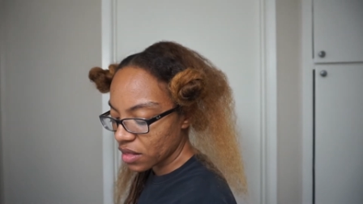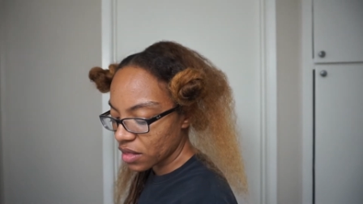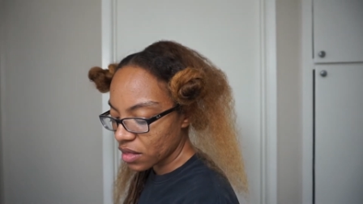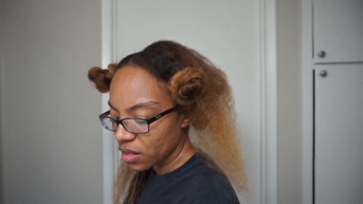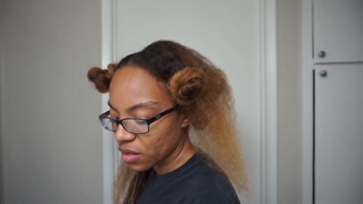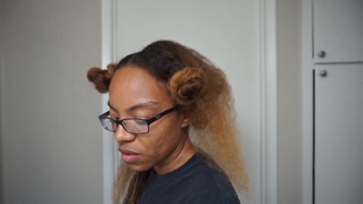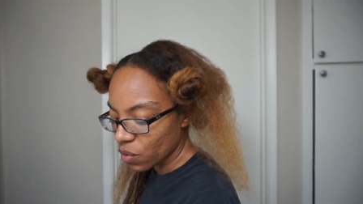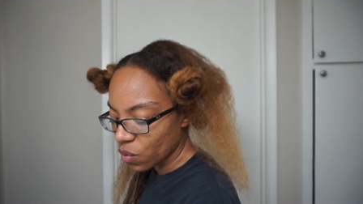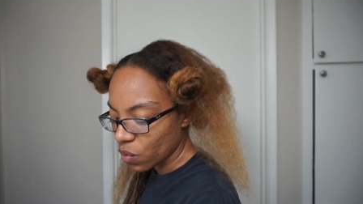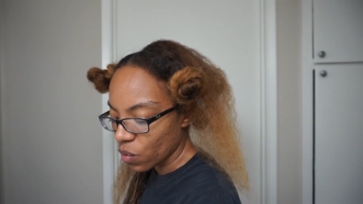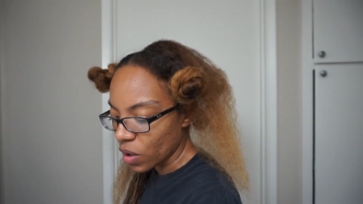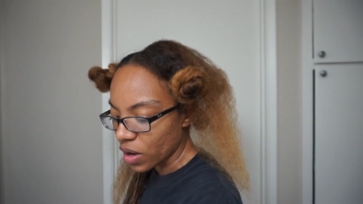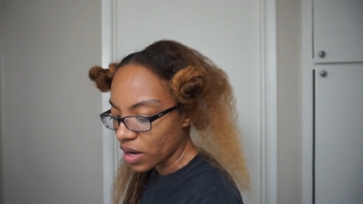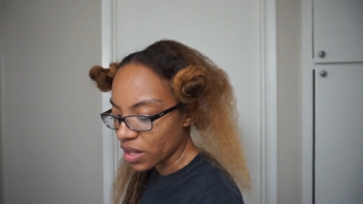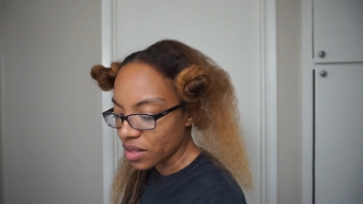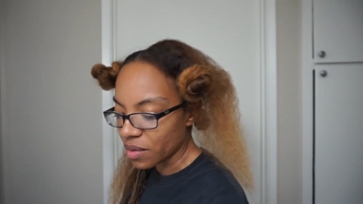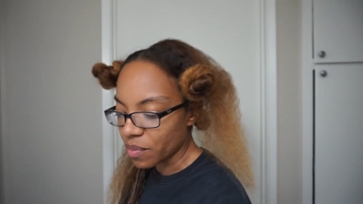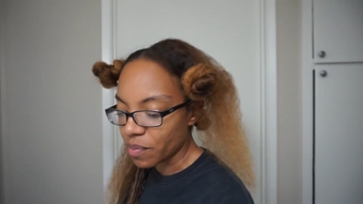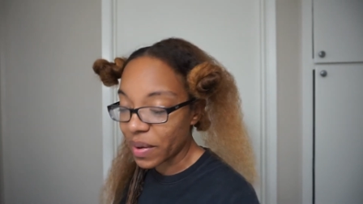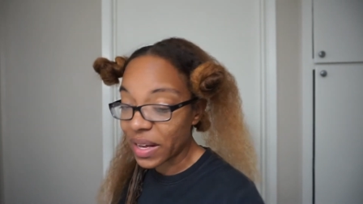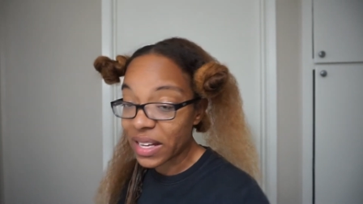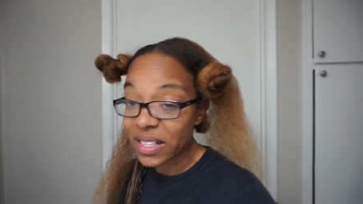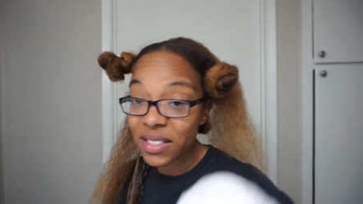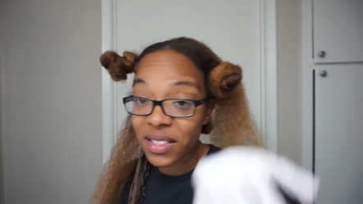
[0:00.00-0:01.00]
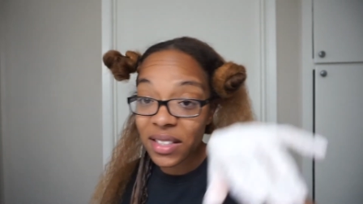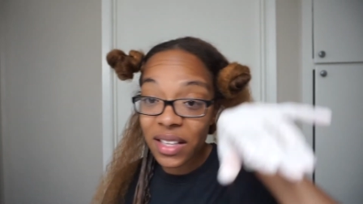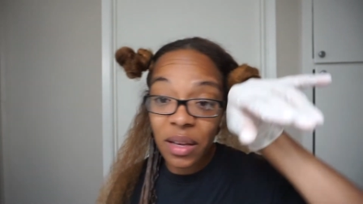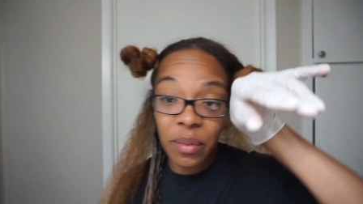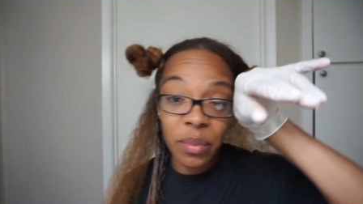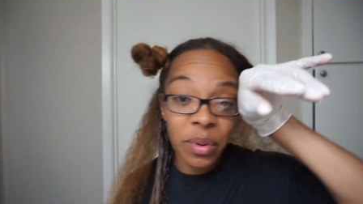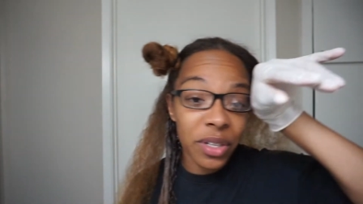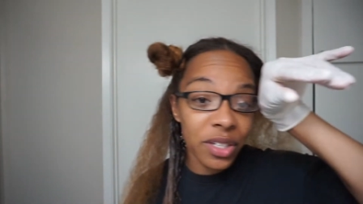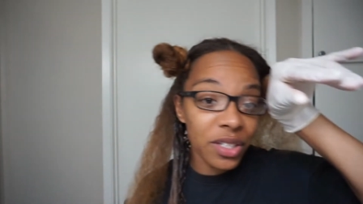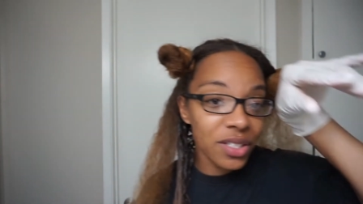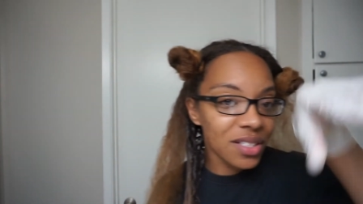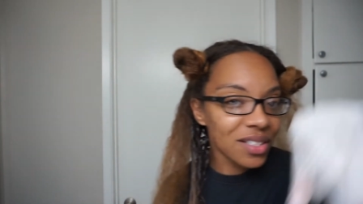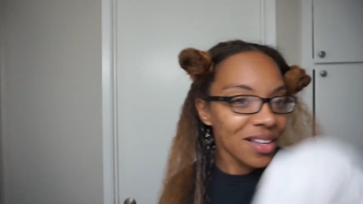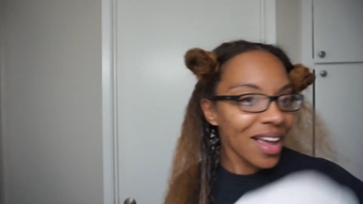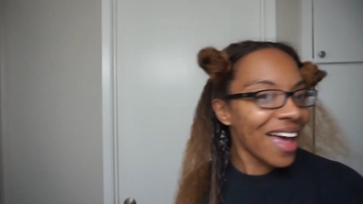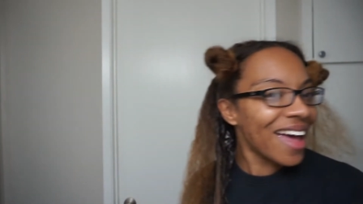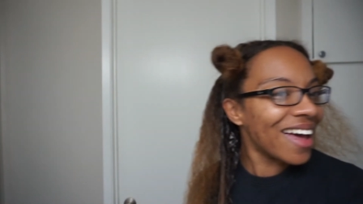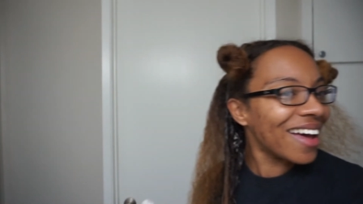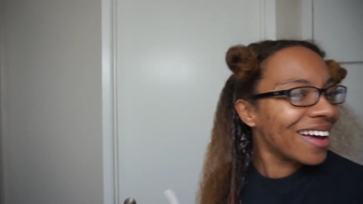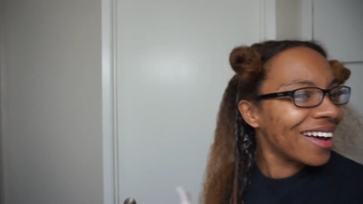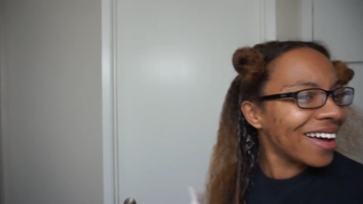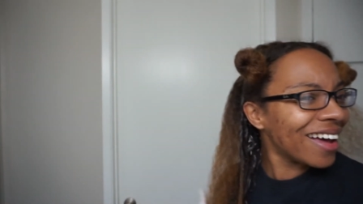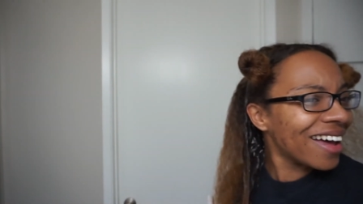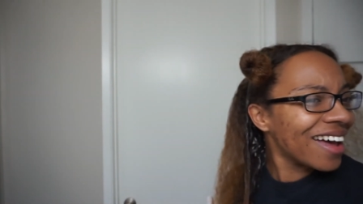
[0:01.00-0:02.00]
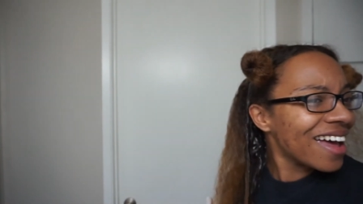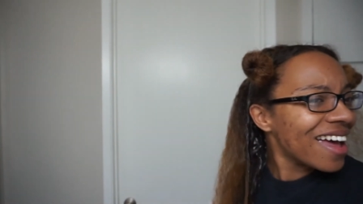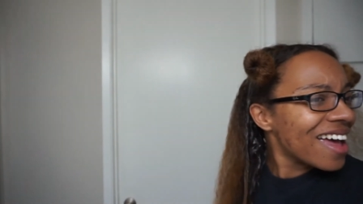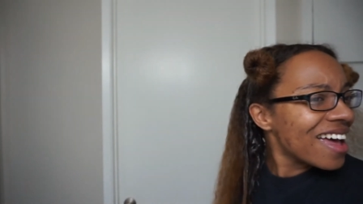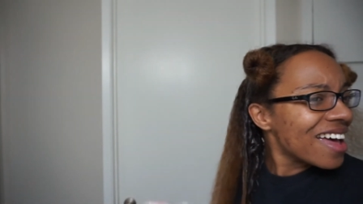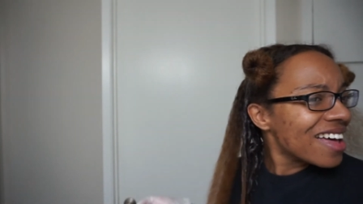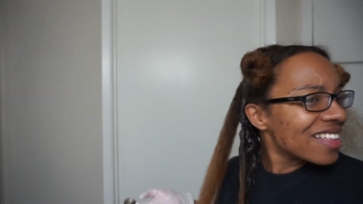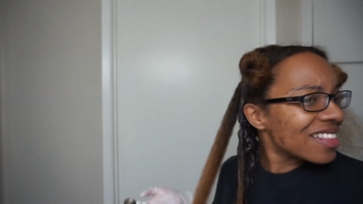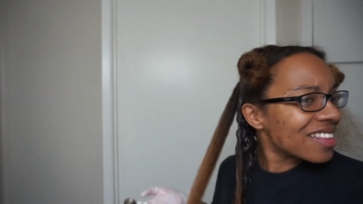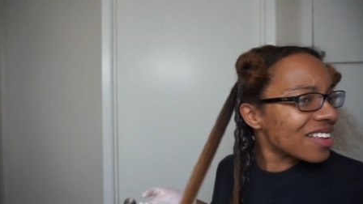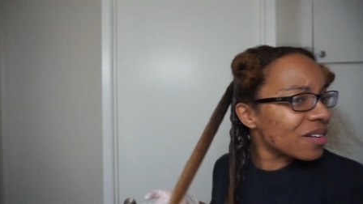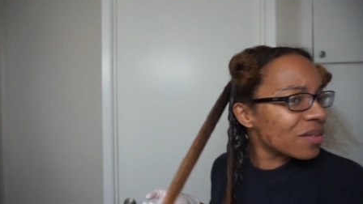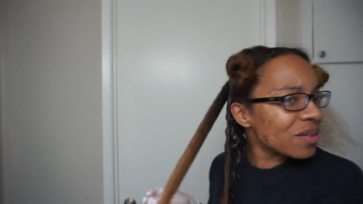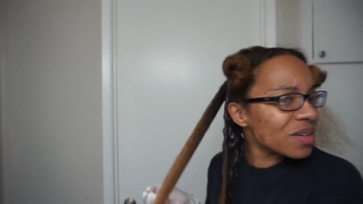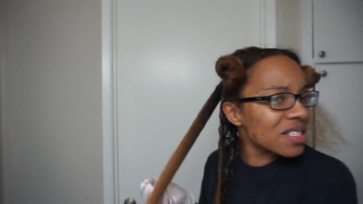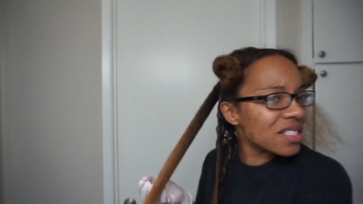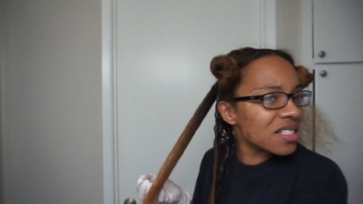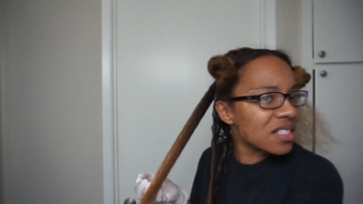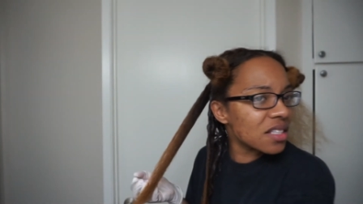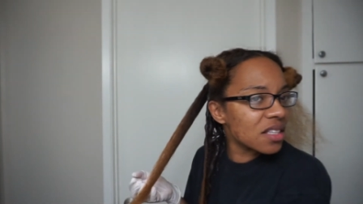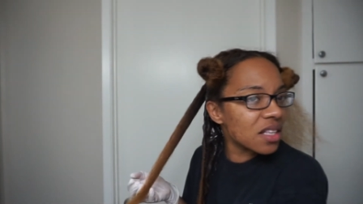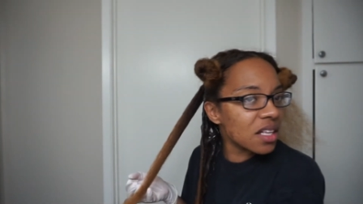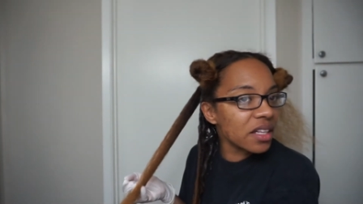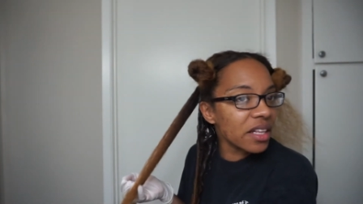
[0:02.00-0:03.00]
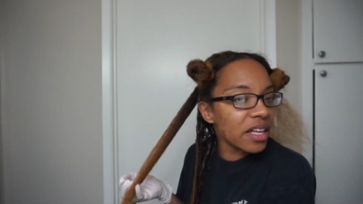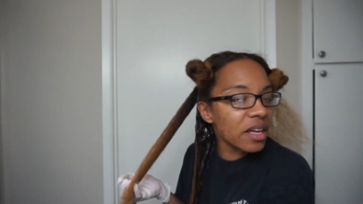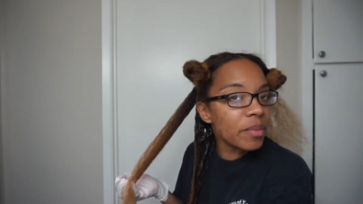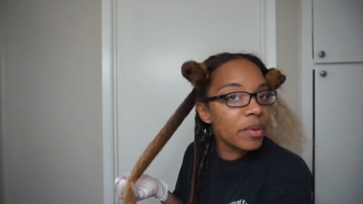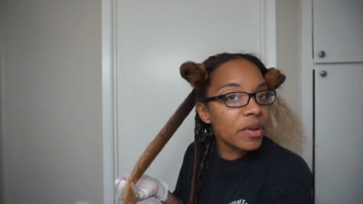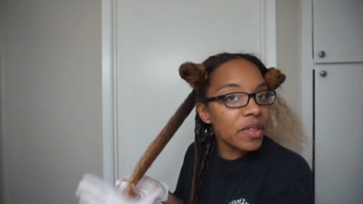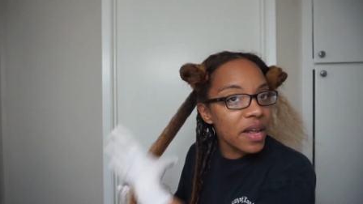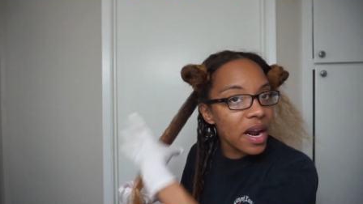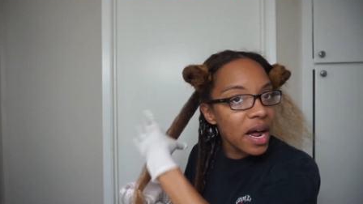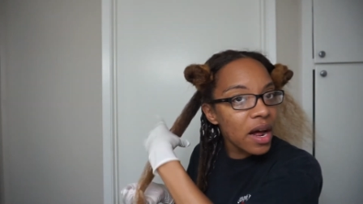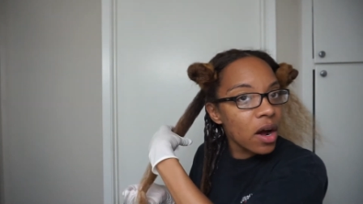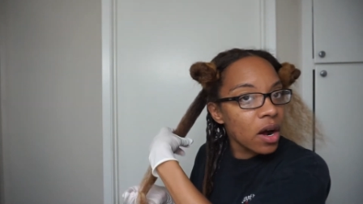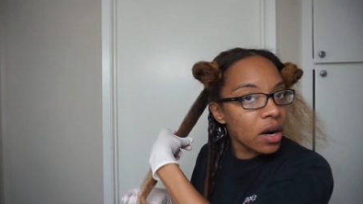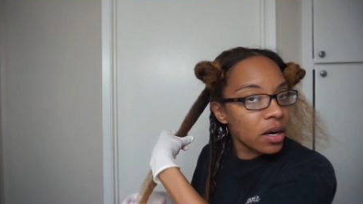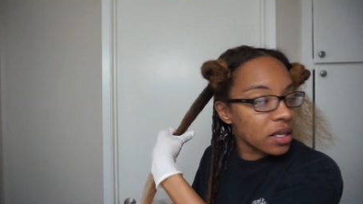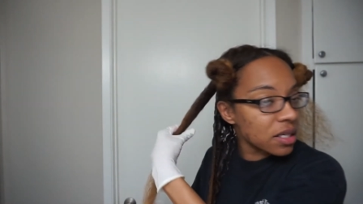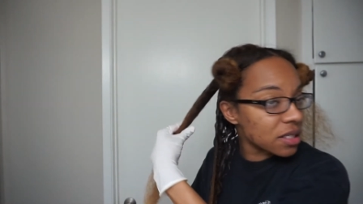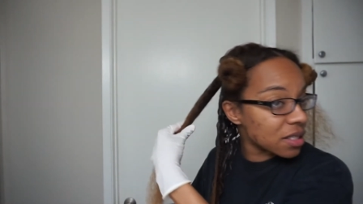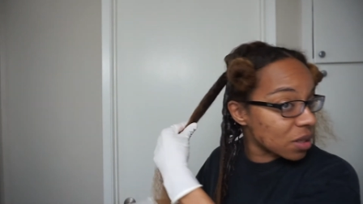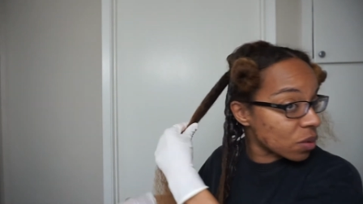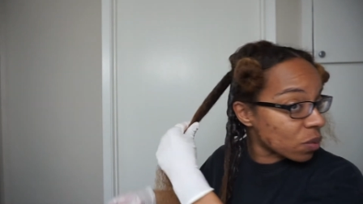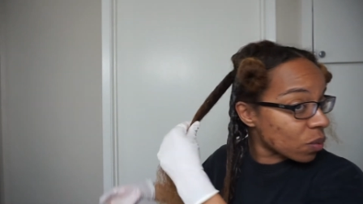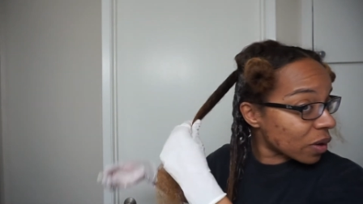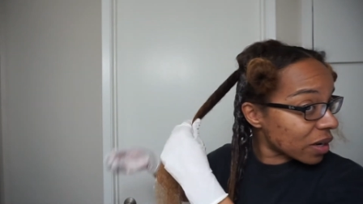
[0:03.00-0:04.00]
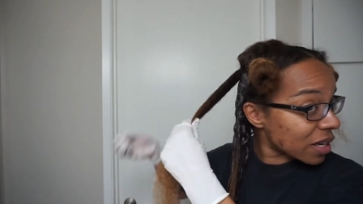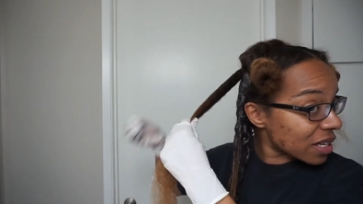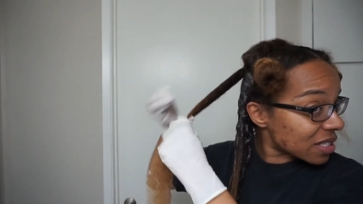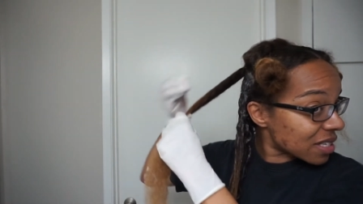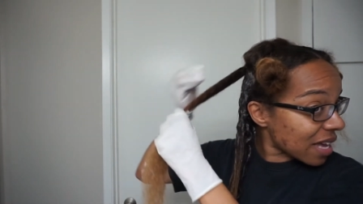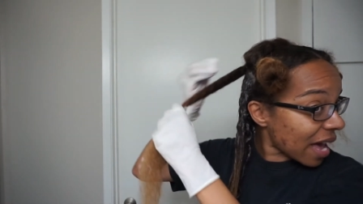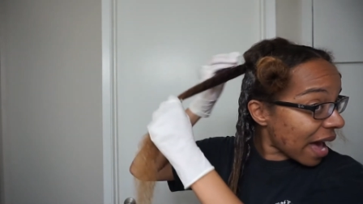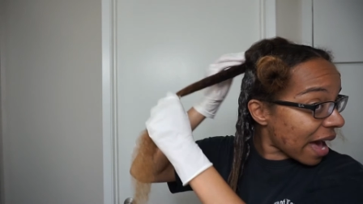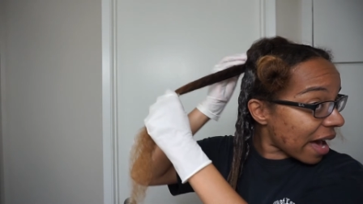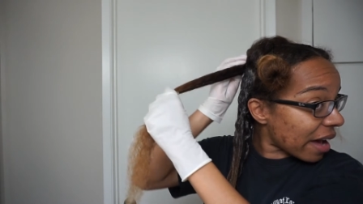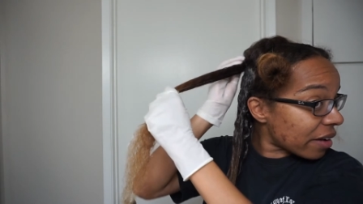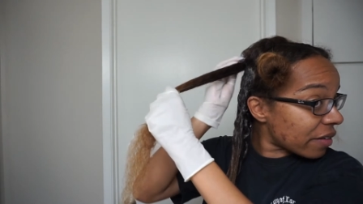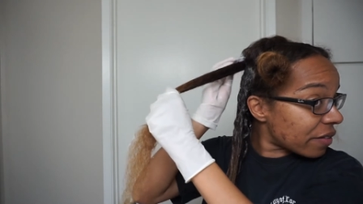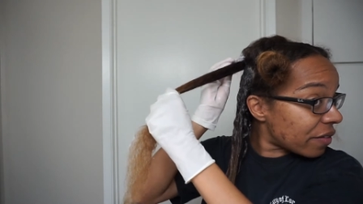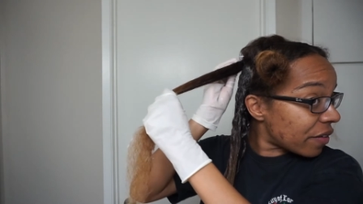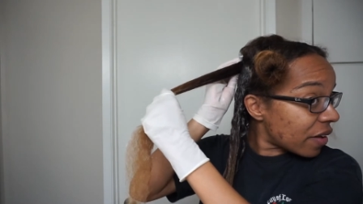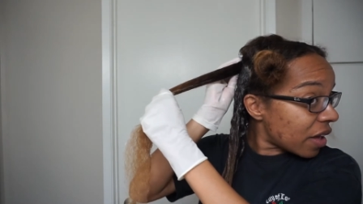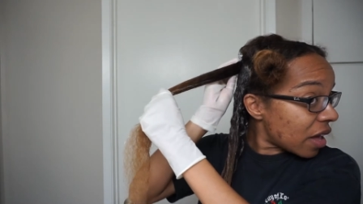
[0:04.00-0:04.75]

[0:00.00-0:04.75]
one of the best labors. It was the labor that I honestly wanted to have.